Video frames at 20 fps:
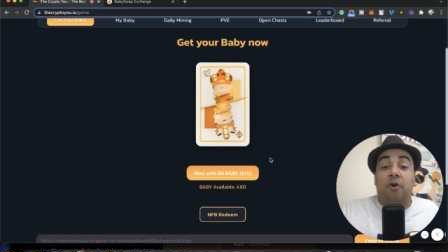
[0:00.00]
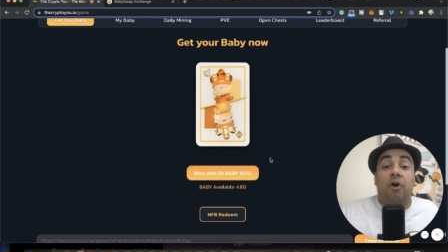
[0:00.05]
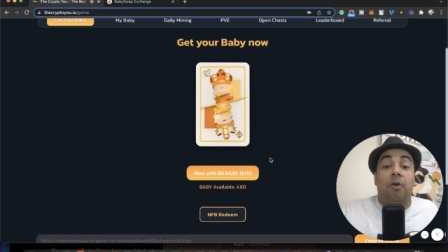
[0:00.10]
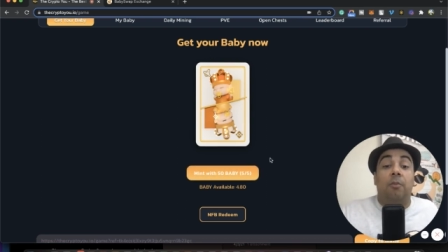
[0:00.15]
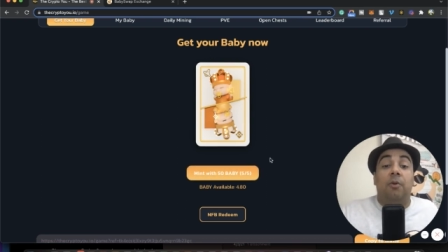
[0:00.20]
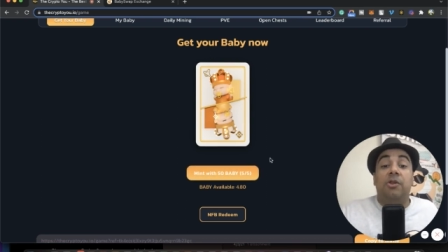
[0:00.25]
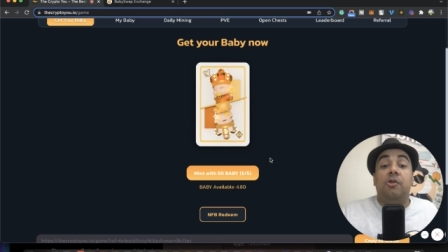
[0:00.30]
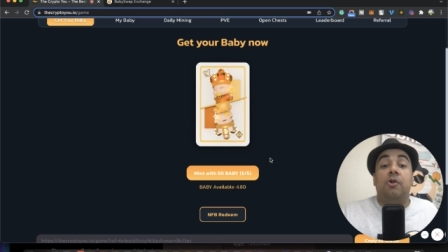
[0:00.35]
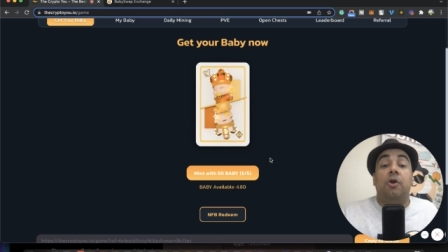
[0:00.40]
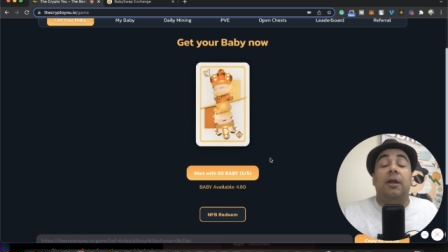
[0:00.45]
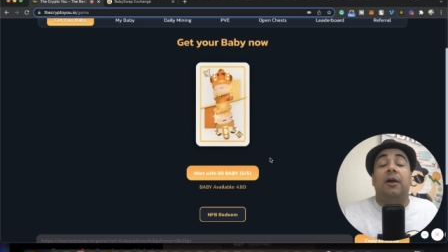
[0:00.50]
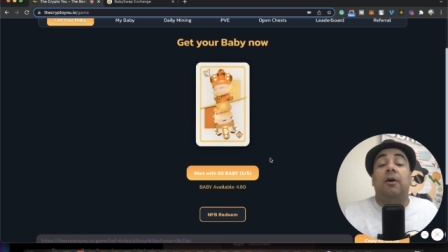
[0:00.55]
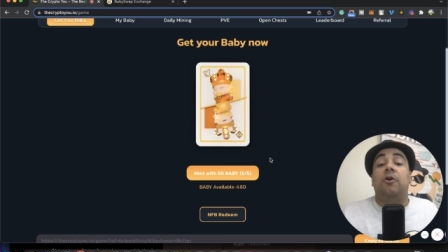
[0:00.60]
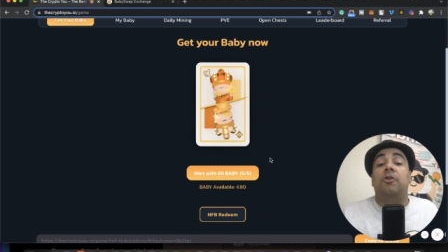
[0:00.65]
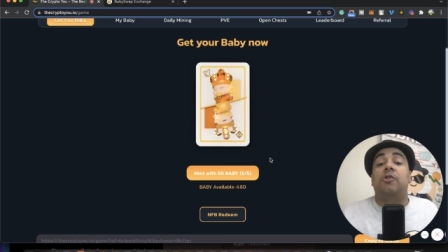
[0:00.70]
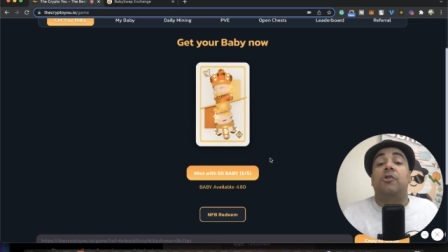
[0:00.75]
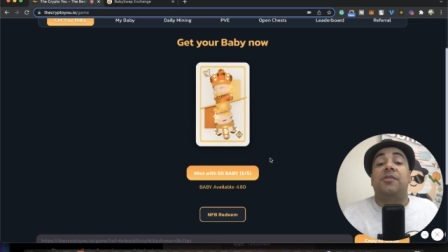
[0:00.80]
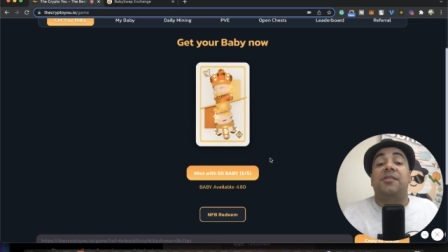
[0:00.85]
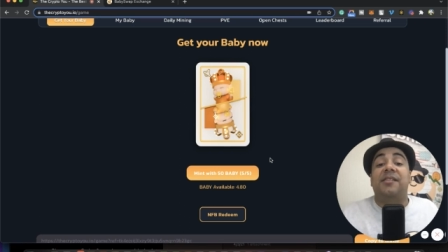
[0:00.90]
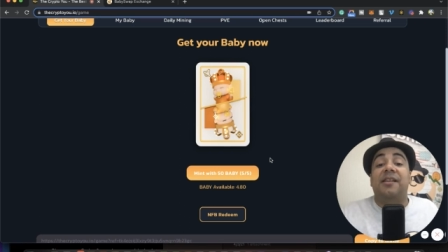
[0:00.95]
almost going to
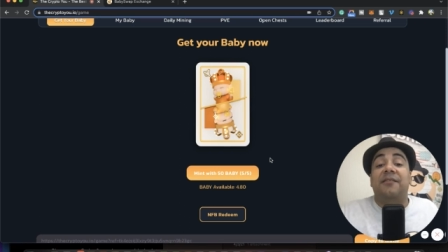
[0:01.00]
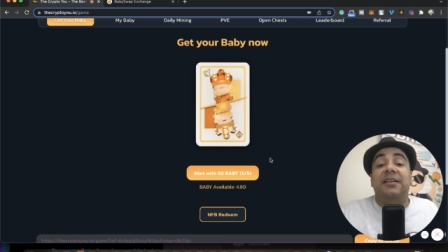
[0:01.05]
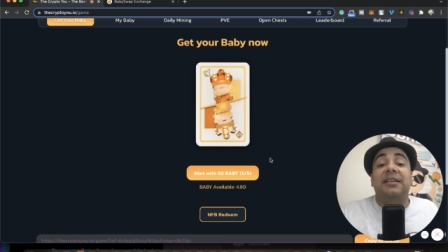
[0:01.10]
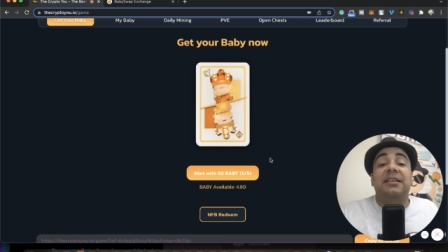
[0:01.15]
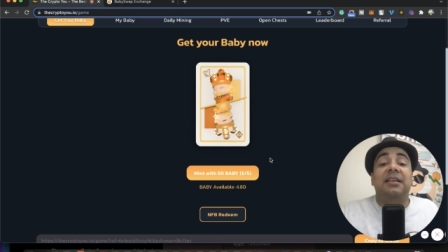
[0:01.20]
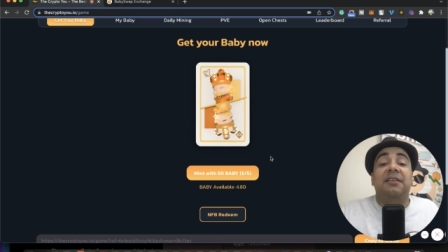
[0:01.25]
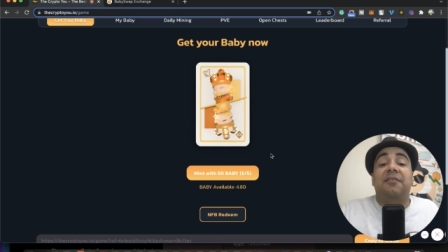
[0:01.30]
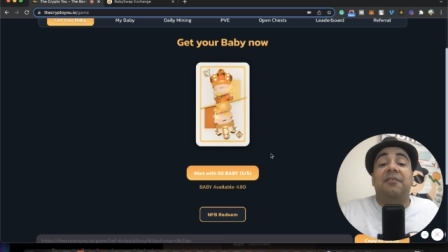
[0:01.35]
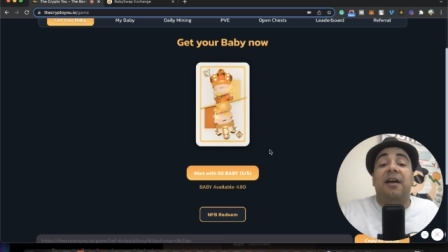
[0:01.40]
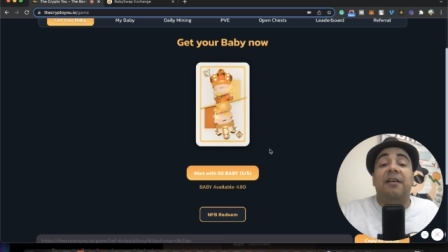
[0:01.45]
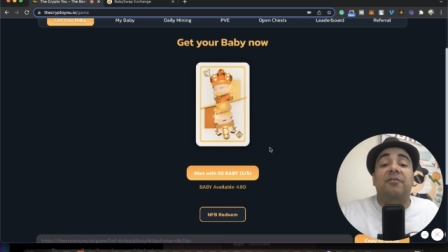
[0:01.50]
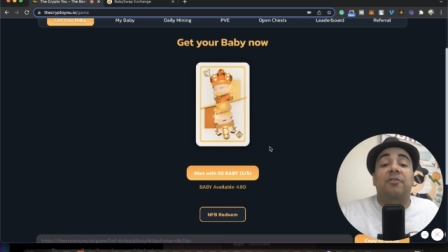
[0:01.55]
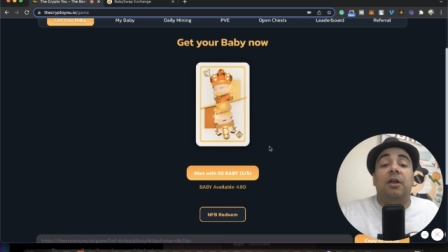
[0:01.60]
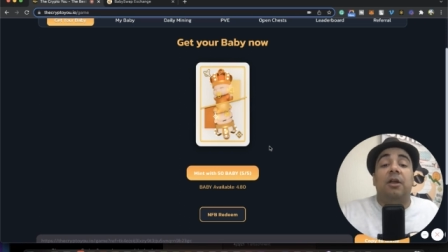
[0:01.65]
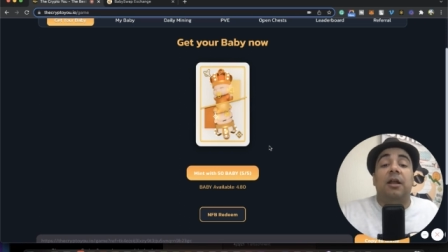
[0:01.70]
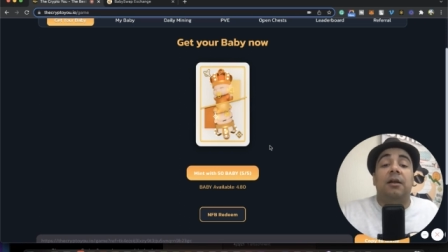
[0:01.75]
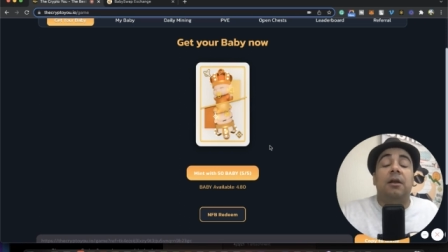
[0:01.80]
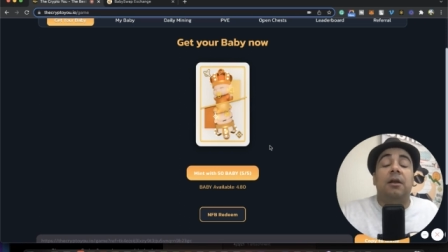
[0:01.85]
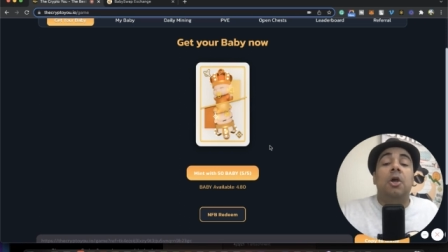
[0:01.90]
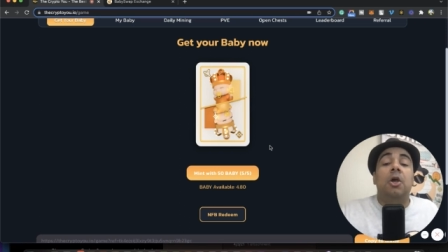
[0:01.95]
cost you seventy-five
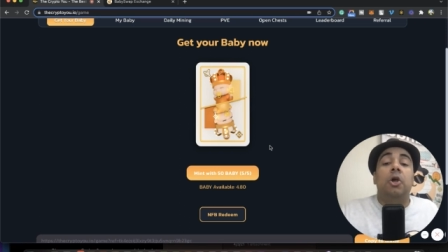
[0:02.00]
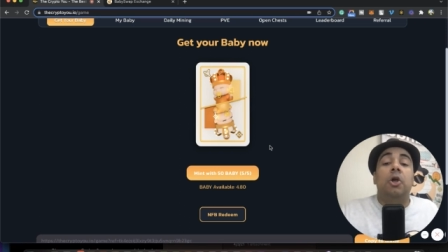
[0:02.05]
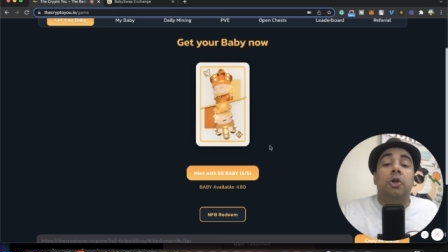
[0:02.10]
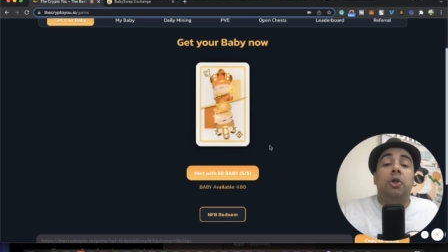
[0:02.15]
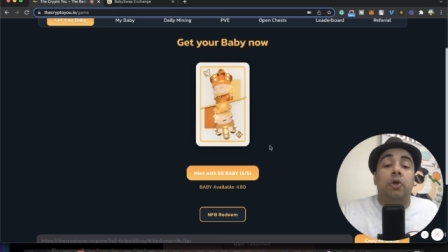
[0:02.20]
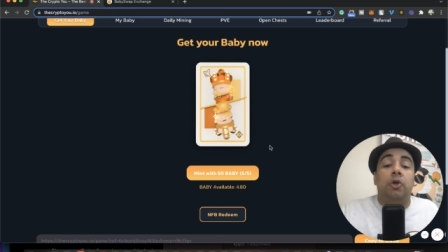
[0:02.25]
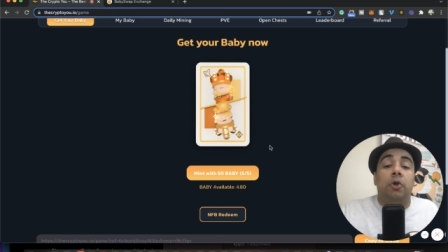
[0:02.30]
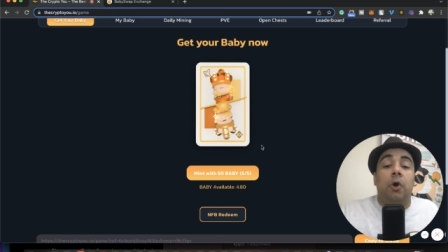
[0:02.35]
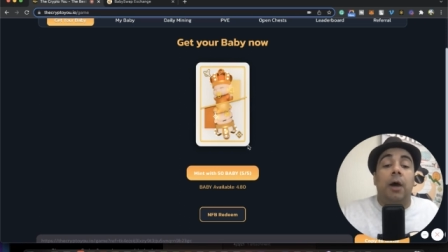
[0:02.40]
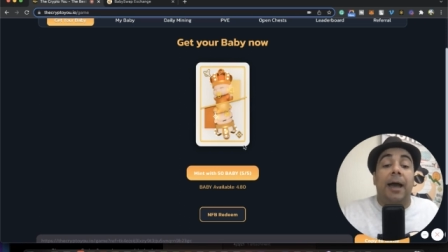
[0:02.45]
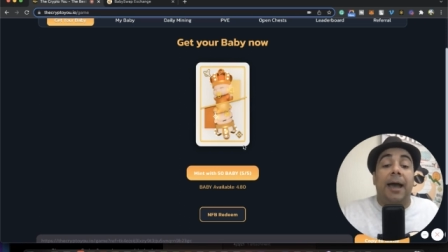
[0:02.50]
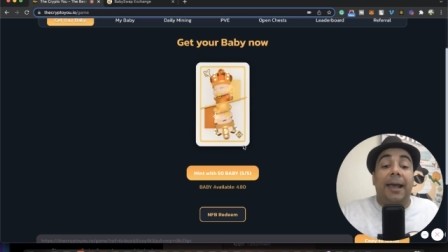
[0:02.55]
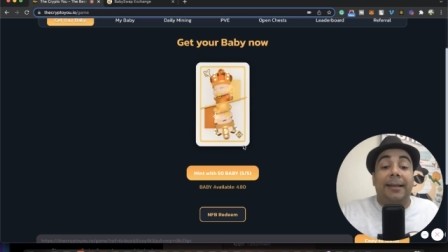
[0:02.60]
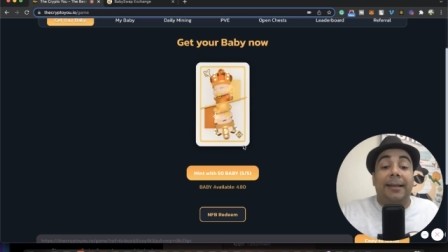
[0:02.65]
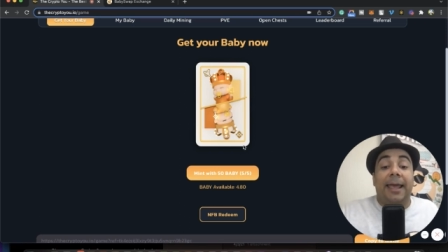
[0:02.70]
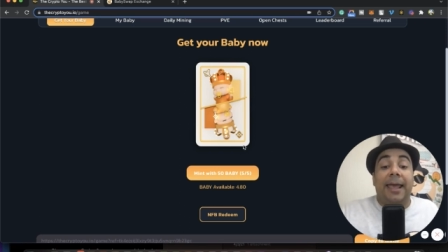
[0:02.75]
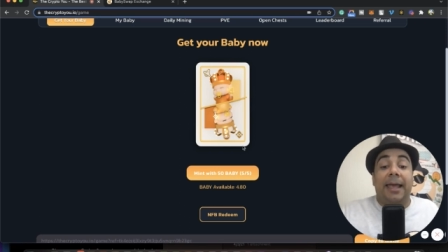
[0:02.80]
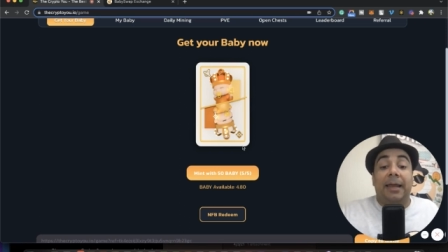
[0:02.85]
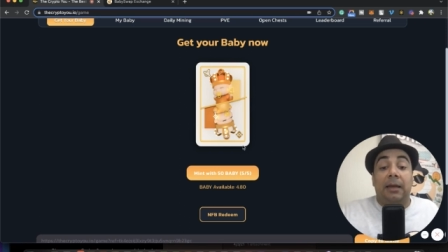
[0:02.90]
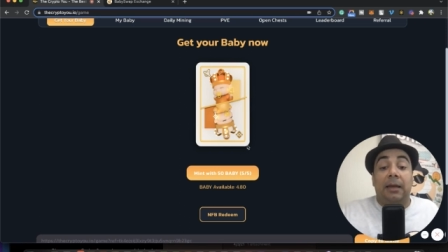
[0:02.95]
dollars to go ahead
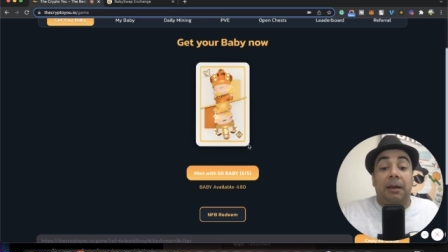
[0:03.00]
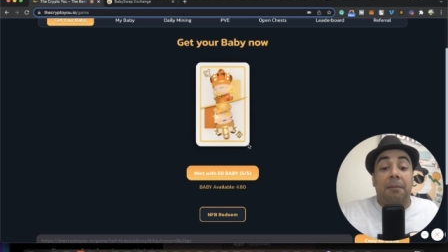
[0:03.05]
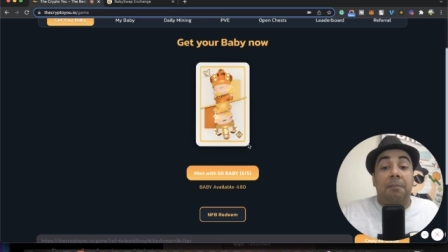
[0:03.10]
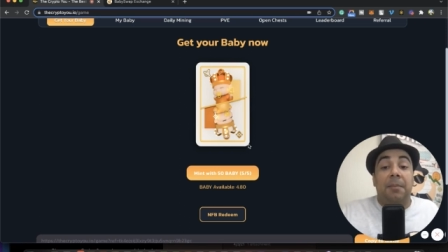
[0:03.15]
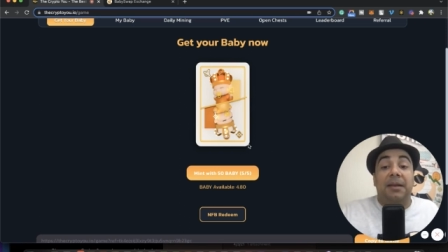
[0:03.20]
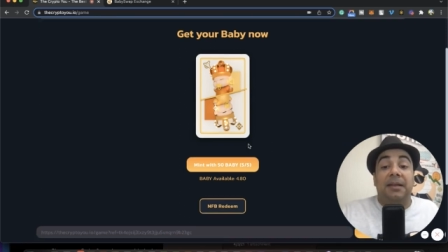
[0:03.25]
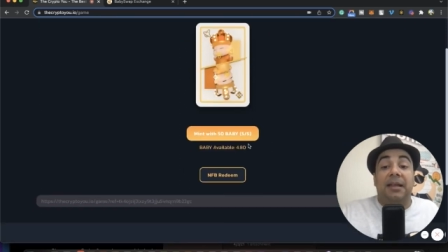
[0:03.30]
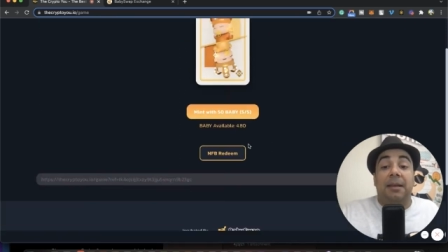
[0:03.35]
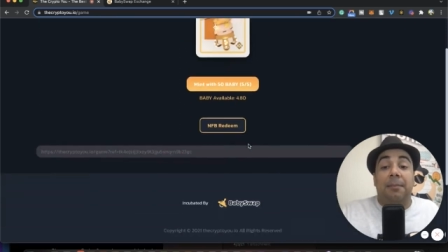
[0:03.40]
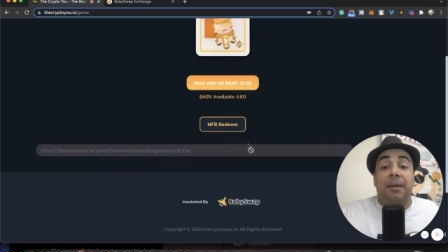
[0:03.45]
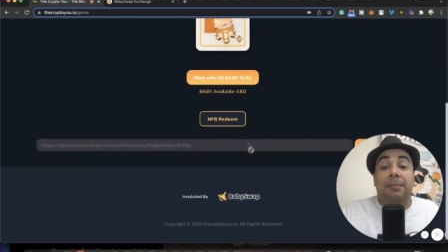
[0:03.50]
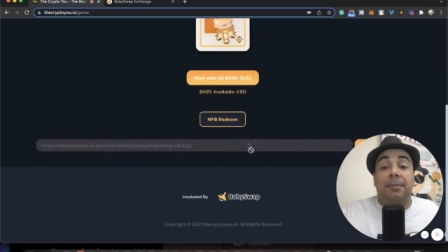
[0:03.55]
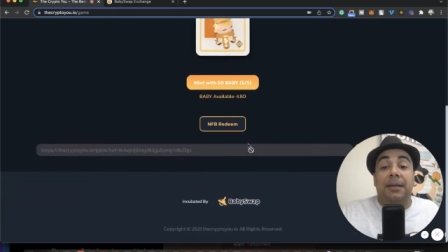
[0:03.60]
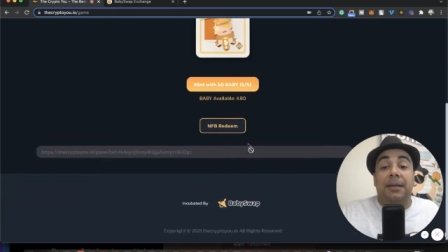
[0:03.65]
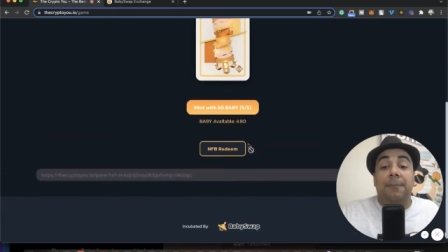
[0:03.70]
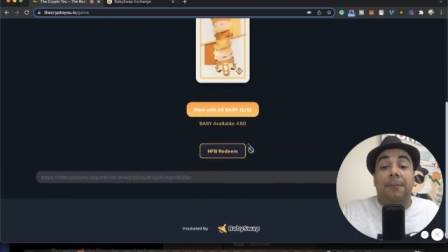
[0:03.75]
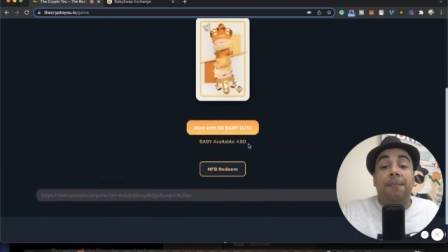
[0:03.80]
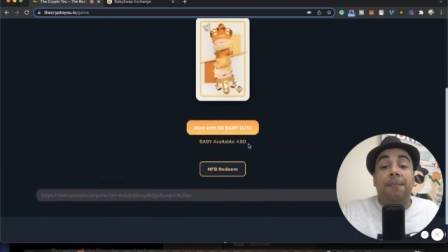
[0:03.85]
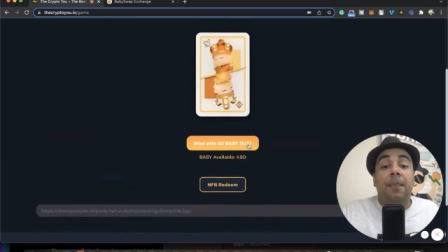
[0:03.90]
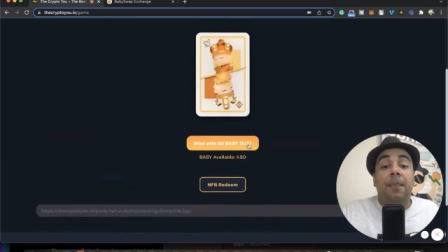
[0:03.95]
and mint a baby.